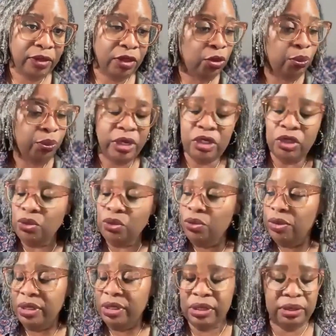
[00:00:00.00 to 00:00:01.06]
The
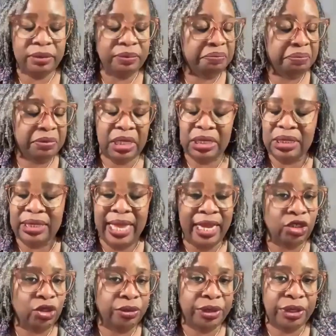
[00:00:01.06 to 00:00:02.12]
resource is
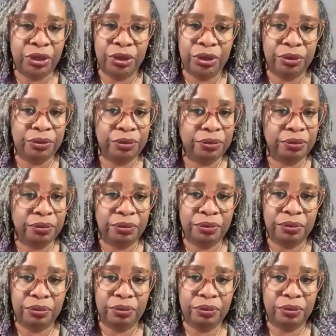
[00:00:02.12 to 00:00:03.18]
not your issue.
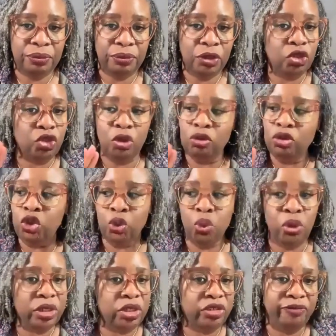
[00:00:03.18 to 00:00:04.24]
There's no
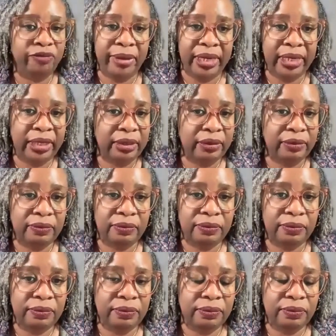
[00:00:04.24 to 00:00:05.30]
shortage of money,
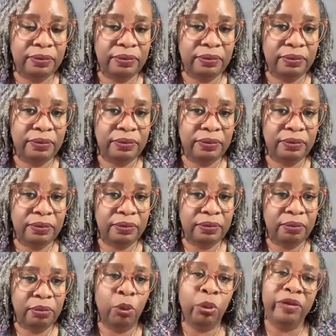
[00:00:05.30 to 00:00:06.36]

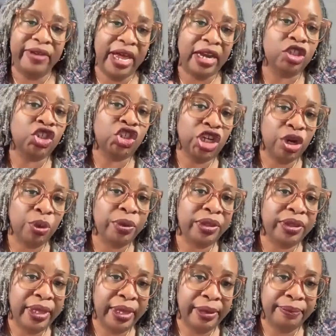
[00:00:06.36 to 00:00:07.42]
but we've got to share with
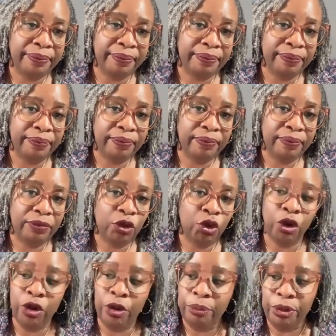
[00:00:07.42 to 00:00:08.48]
them, your
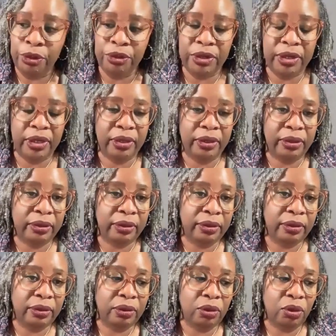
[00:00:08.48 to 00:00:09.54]
community,
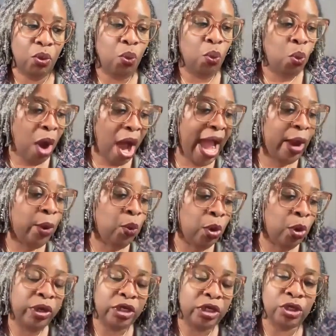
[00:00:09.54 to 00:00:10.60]
why
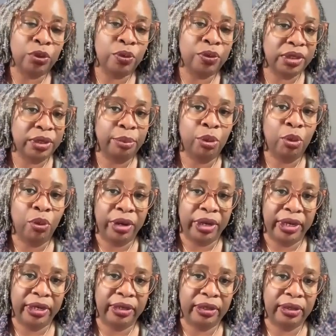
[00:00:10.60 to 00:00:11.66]
what we do is important
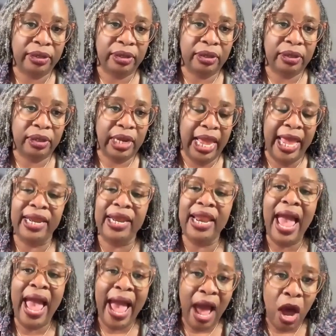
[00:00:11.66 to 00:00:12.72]
and
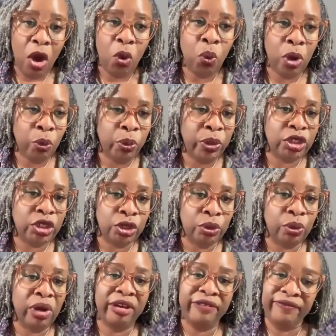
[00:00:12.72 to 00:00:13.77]
how what we do
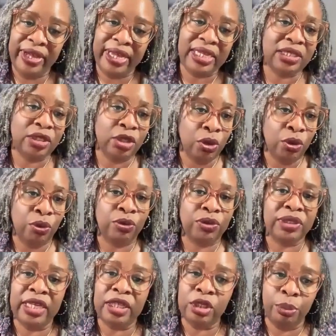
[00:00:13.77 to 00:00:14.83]
affects those
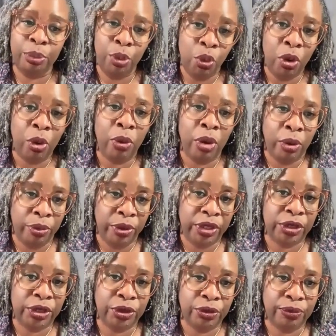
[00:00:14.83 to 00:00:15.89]
that support what we
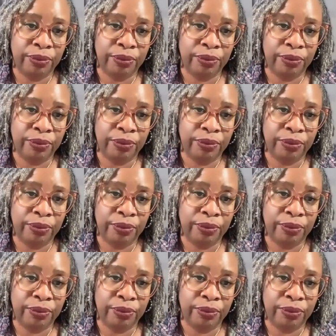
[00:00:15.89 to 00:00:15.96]
do.